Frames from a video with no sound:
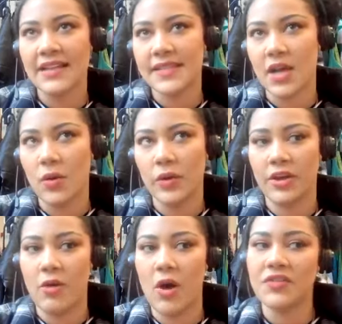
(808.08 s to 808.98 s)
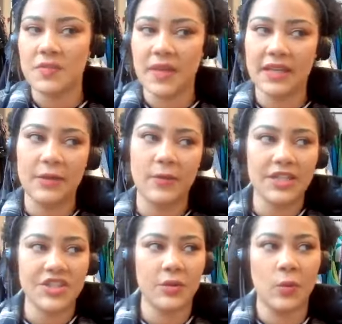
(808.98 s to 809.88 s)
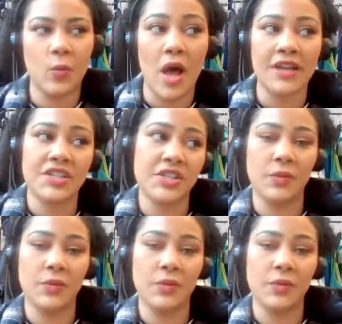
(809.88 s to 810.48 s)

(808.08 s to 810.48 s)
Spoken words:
And so, ultimately we want